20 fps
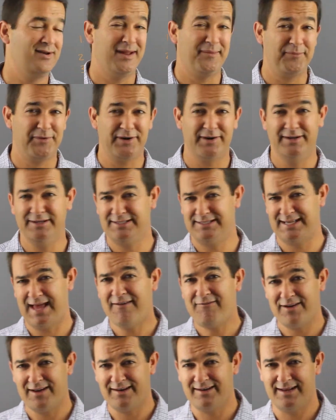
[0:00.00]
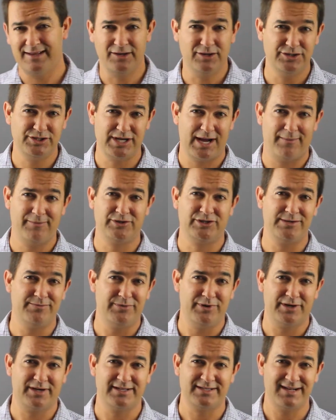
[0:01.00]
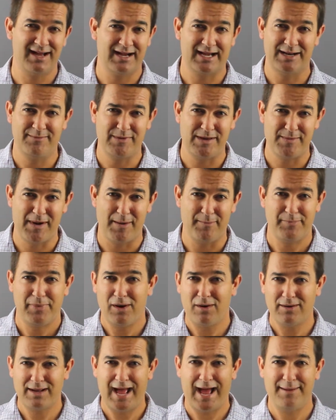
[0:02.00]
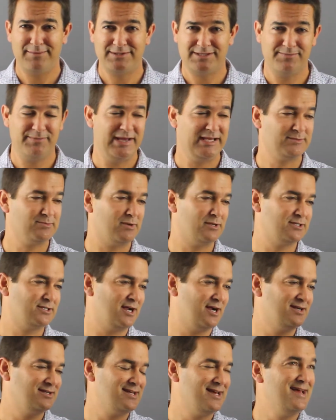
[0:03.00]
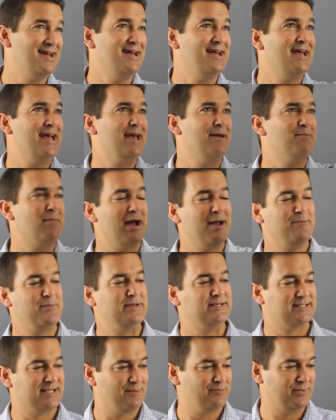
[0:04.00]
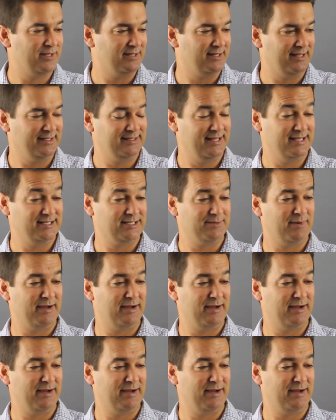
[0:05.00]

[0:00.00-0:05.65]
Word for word: number seven in your geometry book is not going to be about ball caps and baseball stars. It might be something like this.